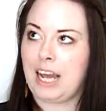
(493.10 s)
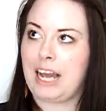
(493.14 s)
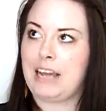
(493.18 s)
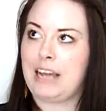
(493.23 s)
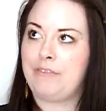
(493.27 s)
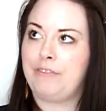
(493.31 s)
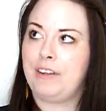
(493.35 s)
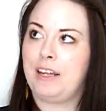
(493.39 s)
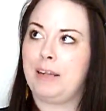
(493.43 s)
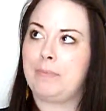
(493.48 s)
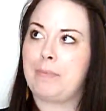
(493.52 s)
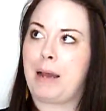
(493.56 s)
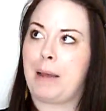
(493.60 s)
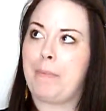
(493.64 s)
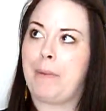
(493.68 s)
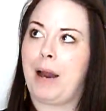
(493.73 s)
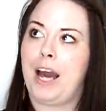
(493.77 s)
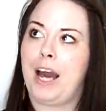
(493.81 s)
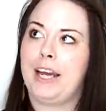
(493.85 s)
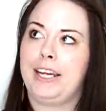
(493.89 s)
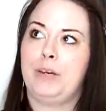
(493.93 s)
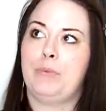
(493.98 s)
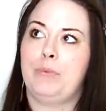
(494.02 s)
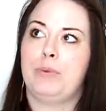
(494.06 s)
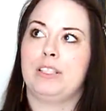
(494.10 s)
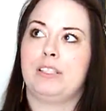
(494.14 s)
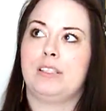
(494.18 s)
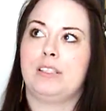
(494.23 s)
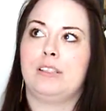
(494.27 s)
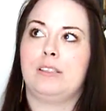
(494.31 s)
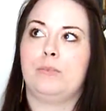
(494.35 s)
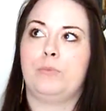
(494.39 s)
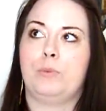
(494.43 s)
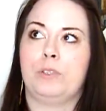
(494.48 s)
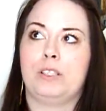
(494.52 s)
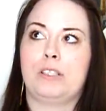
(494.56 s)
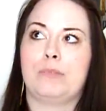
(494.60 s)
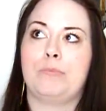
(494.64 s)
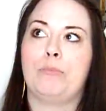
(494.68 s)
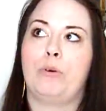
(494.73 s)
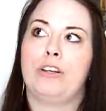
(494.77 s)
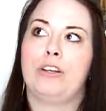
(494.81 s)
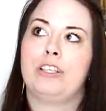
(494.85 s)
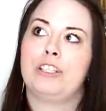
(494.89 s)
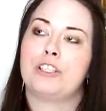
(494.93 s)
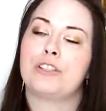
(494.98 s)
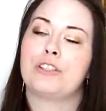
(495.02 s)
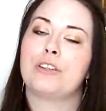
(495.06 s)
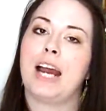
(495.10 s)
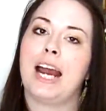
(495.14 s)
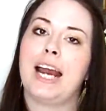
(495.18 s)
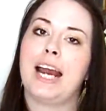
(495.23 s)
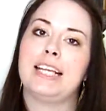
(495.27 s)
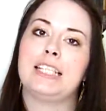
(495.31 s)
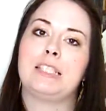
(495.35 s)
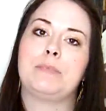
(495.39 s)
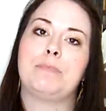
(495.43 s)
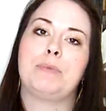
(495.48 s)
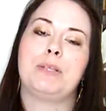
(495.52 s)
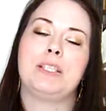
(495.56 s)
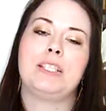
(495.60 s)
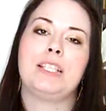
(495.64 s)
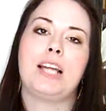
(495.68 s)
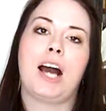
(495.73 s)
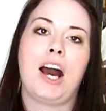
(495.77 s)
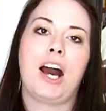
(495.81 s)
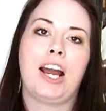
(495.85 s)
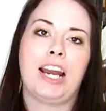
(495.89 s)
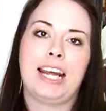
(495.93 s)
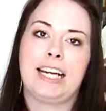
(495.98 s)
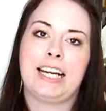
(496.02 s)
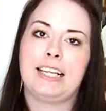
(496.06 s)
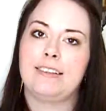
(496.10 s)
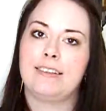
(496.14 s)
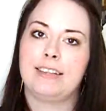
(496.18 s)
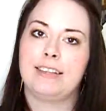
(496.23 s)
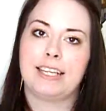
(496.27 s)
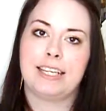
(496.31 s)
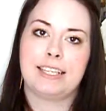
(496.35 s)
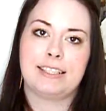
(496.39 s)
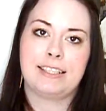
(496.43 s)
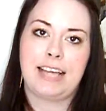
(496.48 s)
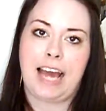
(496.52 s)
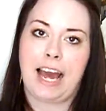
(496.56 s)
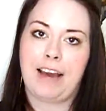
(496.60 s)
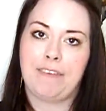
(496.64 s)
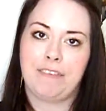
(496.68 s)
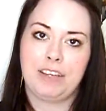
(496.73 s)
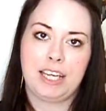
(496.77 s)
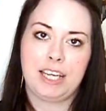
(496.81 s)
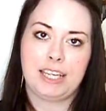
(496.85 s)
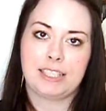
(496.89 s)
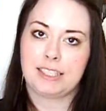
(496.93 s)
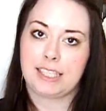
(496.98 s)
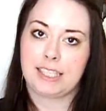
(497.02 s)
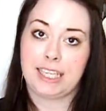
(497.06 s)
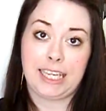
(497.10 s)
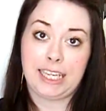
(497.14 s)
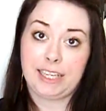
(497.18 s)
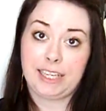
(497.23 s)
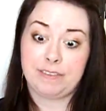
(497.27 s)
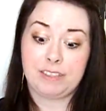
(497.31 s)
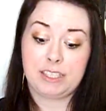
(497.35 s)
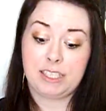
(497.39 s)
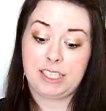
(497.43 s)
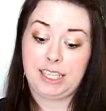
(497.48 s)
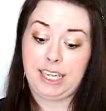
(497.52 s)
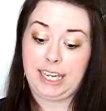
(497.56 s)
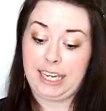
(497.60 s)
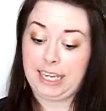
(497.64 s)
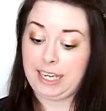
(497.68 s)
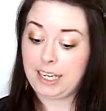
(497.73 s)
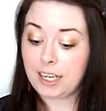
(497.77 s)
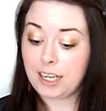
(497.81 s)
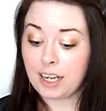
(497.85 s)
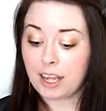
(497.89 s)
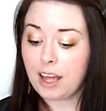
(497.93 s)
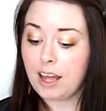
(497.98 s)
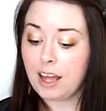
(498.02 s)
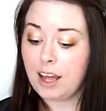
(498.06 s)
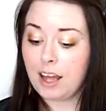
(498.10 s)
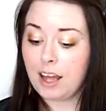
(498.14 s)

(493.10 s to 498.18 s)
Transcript: I felt my body was moisturized, but not anything as heavy as King of Skin.